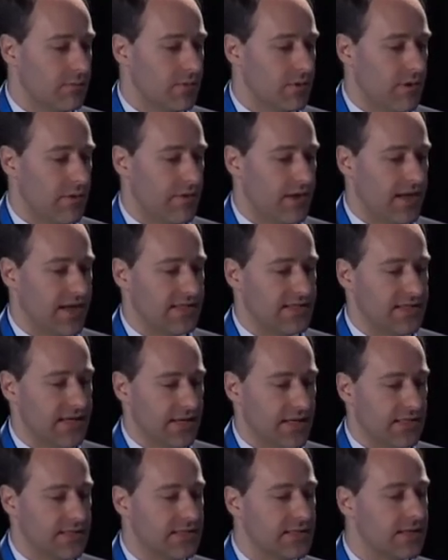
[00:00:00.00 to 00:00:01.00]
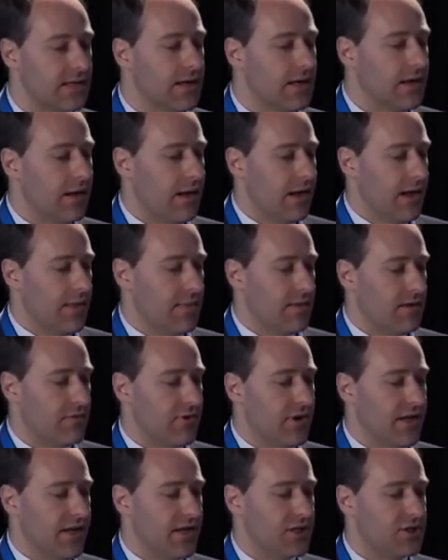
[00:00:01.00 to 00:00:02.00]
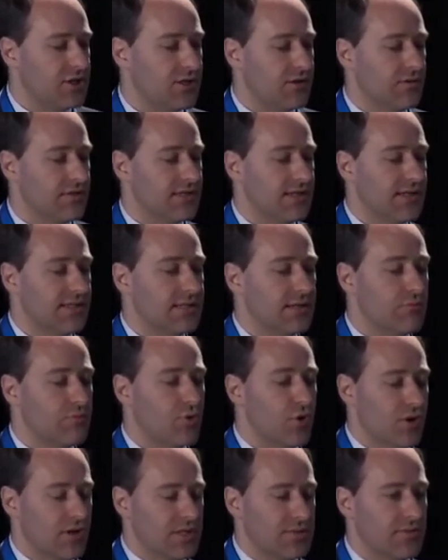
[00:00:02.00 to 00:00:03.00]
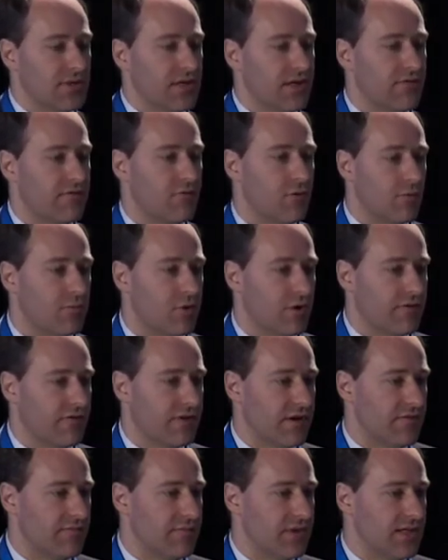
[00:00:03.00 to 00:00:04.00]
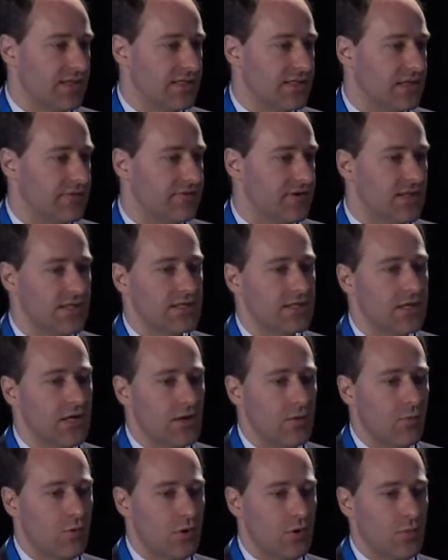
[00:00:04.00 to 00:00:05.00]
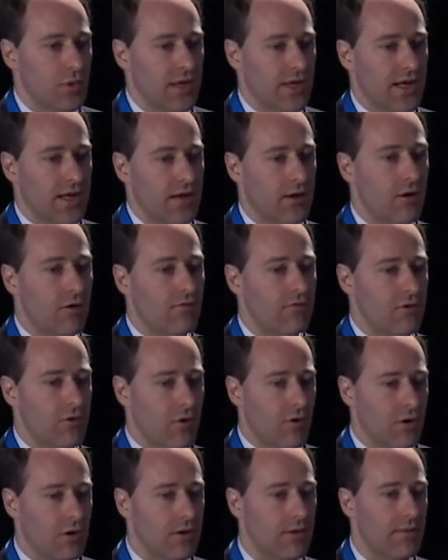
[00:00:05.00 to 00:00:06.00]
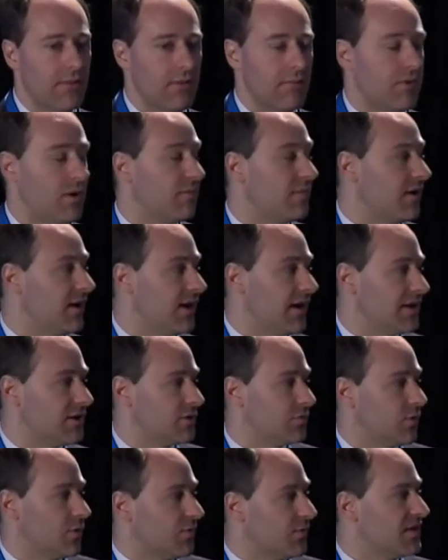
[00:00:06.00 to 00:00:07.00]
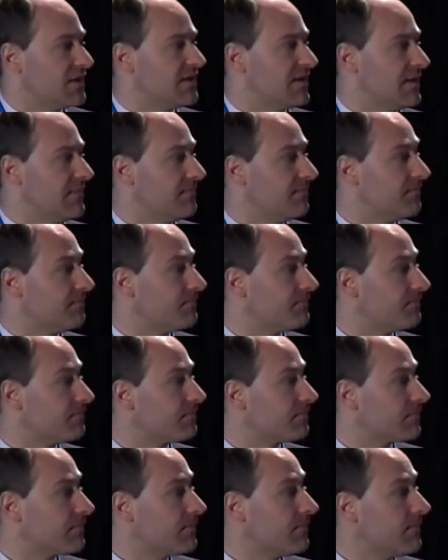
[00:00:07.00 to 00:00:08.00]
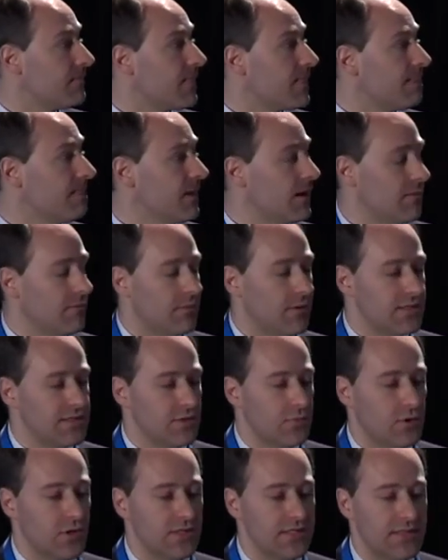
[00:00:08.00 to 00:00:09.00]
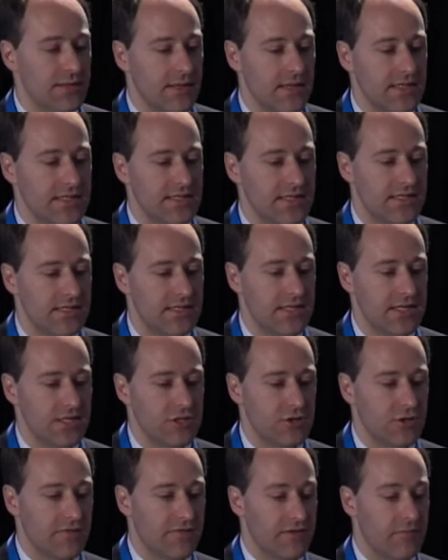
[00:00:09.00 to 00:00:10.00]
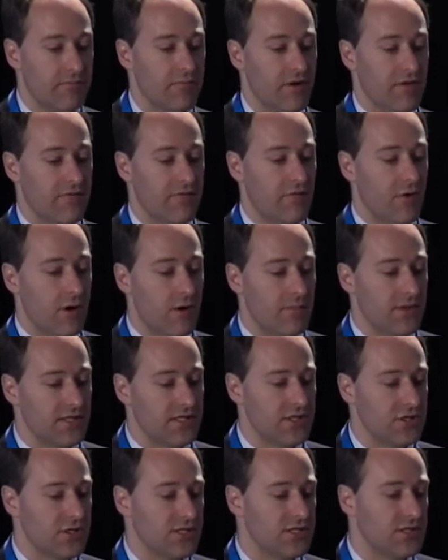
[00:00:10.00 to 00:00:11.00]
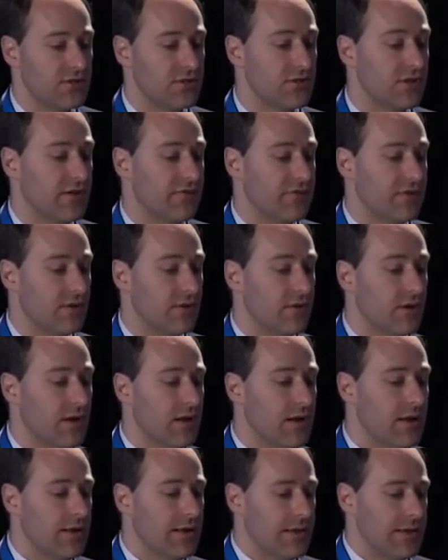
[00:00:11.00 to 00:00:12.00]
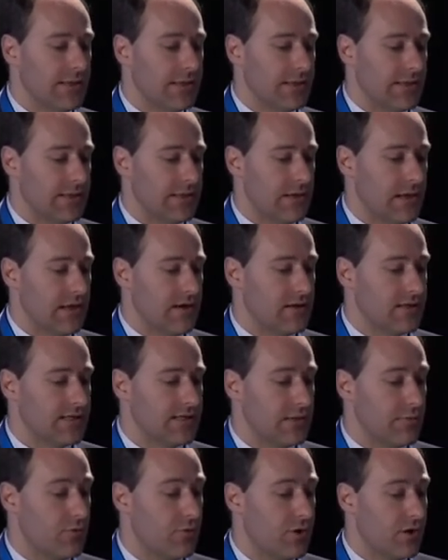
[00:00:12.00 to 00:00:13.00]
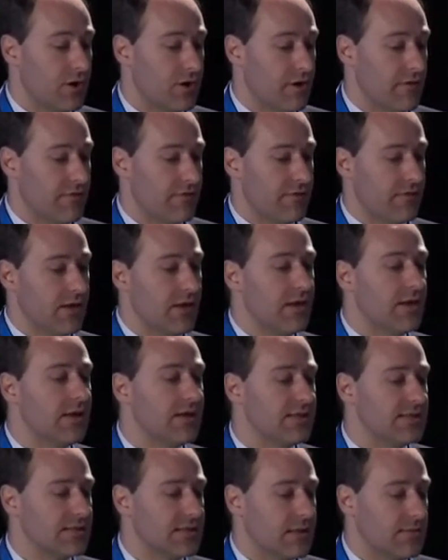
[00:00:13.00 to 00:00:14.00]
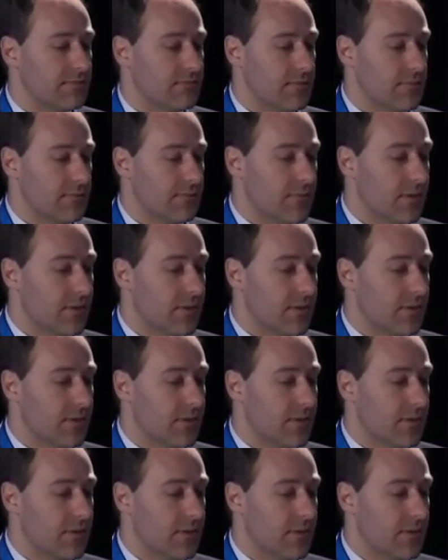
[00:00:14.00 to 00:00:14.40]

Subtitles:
rather 8 seconds. And the radiation dose is approximately 4.5 millisieverts, what we gain overall, the population, what we see. So what is the CT angiography performance? Just to give you here a summary of some